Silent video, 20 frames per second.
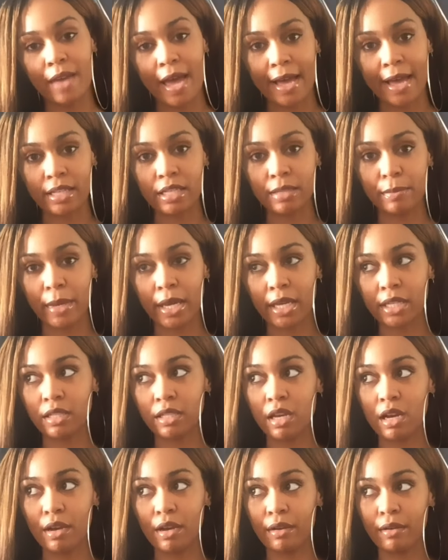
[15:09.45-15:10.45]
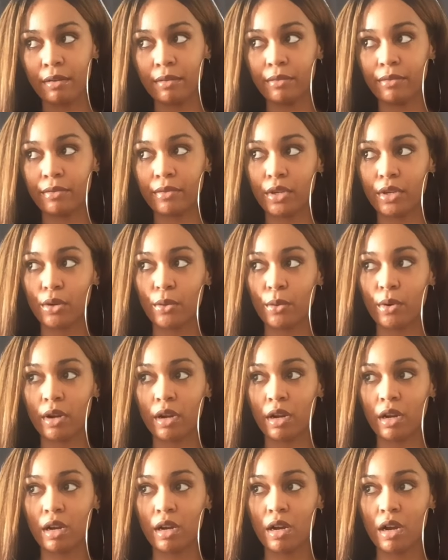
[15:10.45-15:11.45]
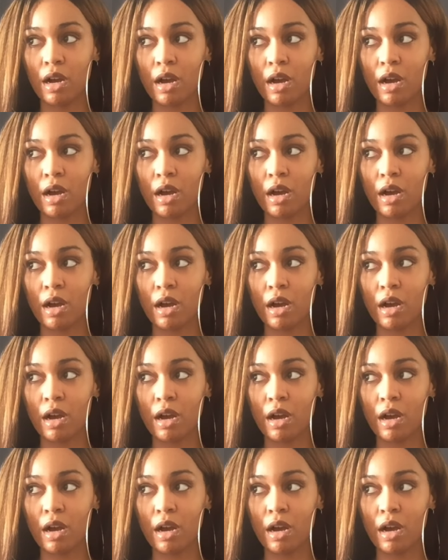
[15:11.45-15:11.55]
aspect of your